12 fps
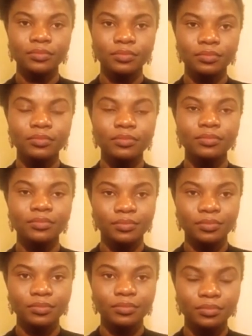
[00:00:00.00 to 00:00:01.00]

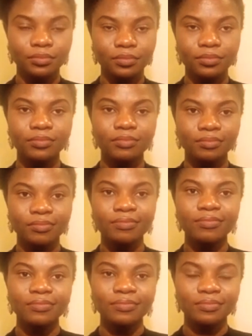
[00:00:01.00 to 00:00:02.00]

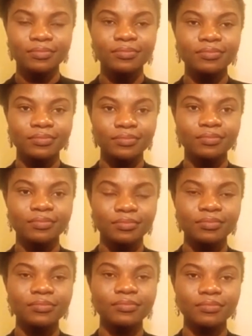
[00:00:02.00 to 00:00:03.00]

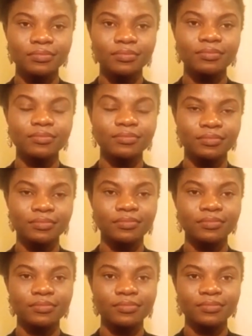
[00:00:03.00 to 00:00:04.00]

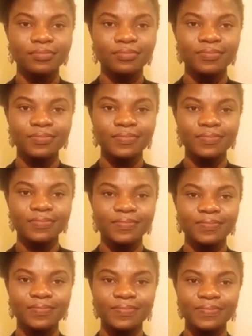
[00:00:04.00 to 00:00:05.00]

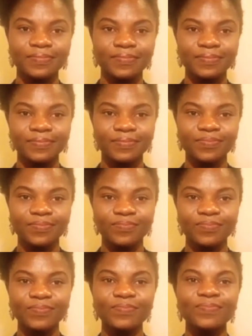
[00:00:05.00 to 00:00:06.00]

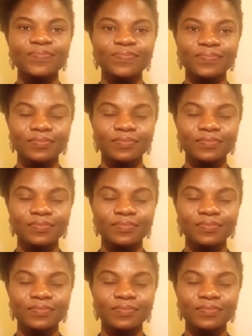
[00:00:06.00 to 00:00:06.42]
The person shown says nothing.